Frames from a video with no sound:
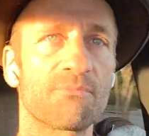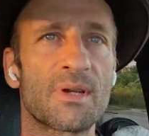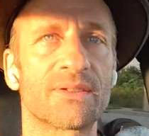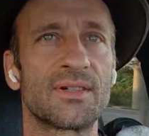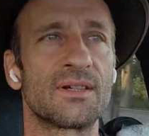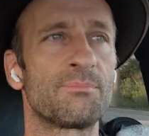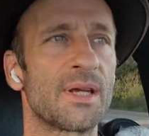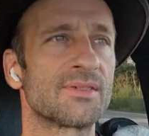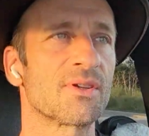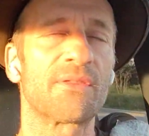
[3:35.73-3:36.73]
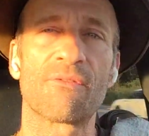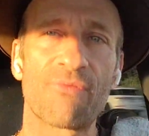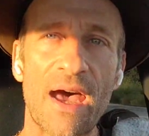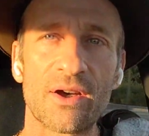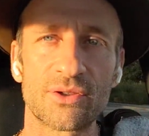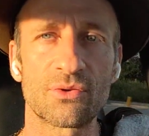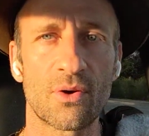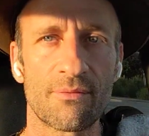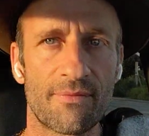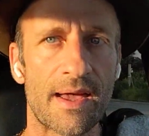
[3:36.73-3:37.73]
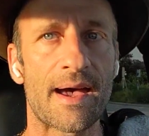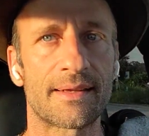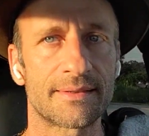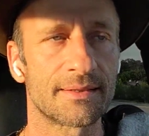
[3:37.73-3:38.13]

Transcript: are minted based on the value of that.